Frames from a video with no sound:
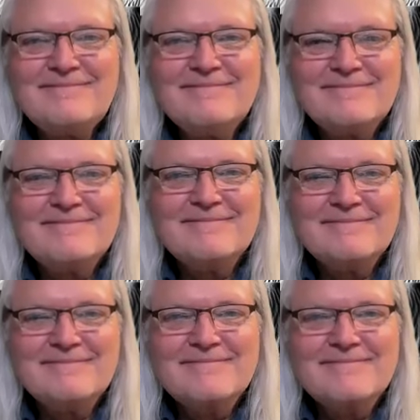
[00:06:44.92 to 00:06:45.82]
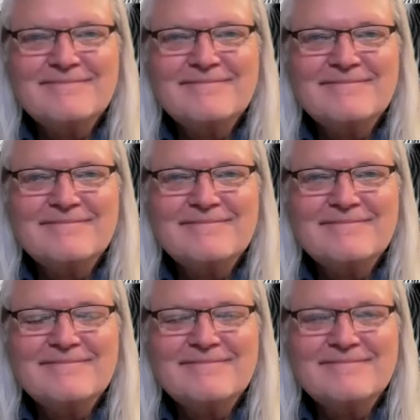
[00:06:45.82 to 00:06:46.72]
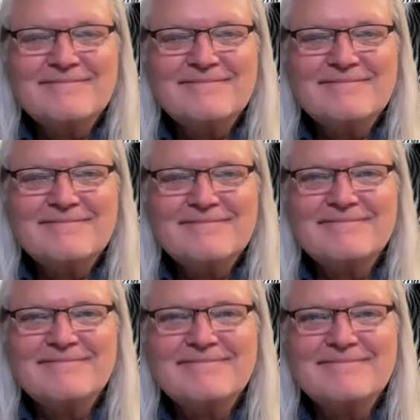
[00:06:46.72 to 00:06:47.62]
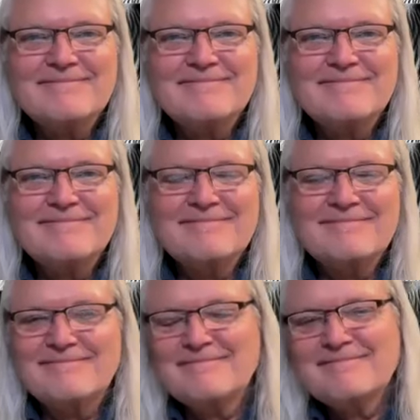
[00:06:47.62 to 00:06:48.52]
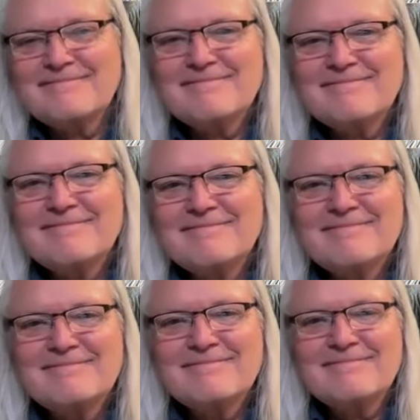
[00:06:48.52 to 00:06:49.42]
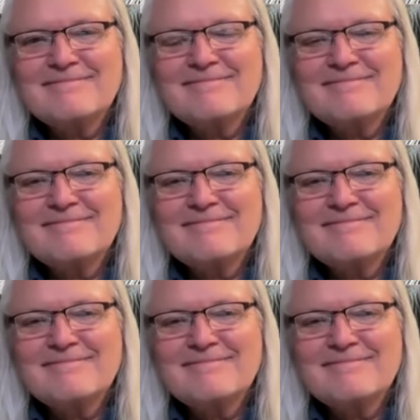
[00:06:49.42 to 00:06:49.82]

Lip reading: (not speaking)